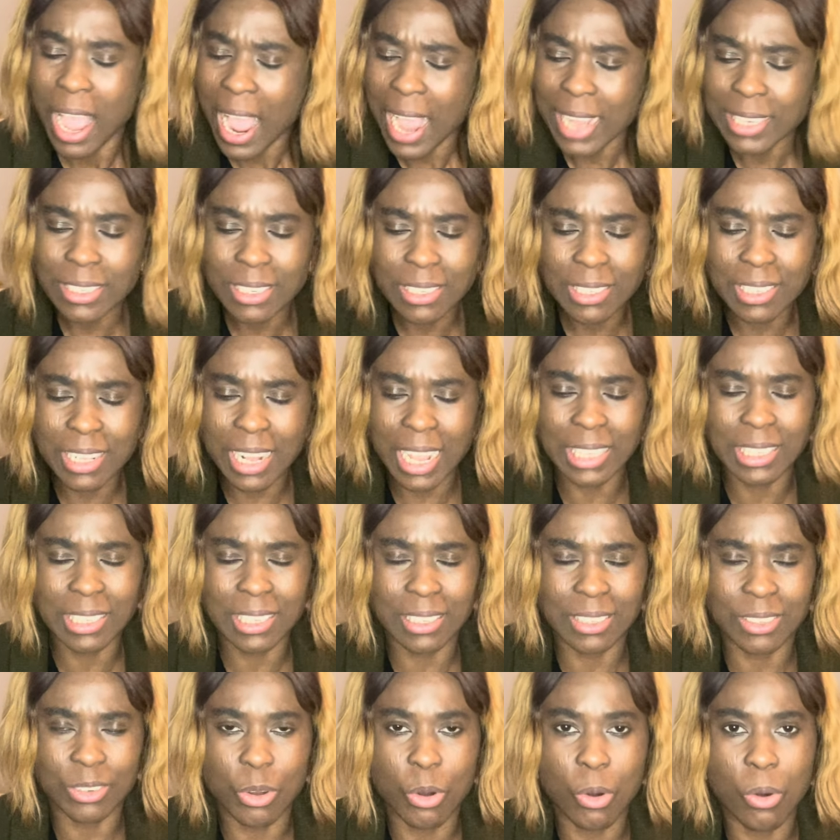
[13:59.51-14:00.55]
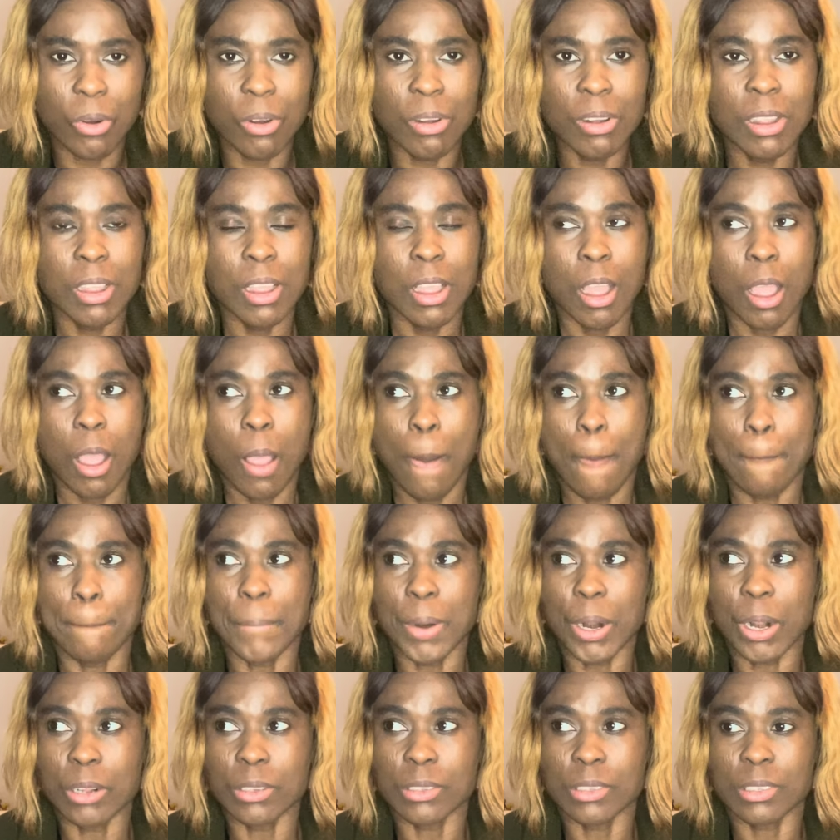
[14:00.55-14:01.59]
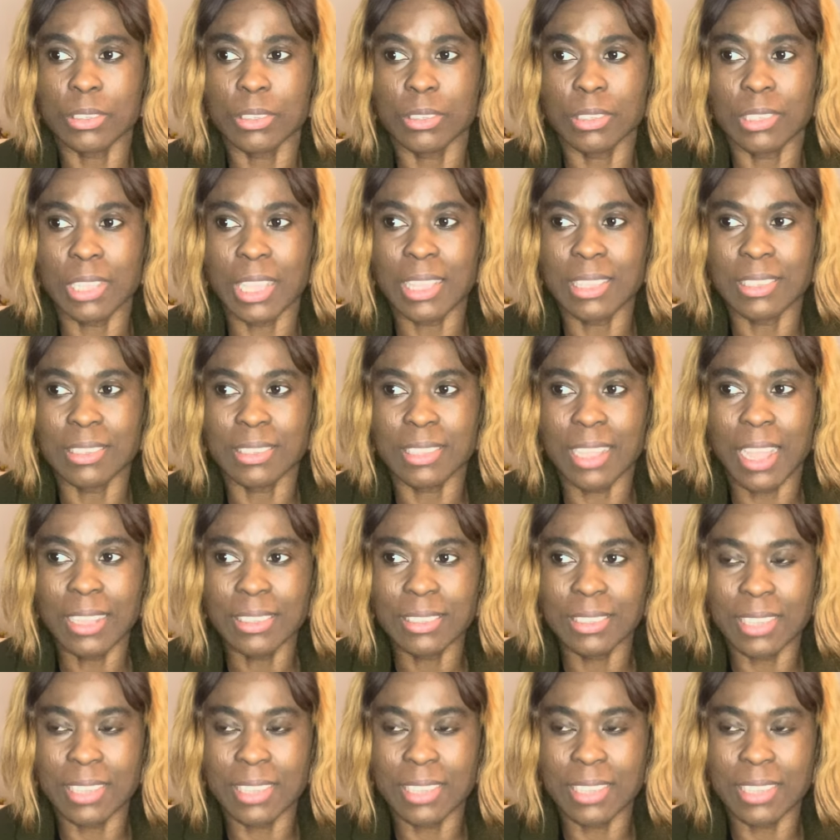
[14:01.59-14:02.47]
I just let it go. But since that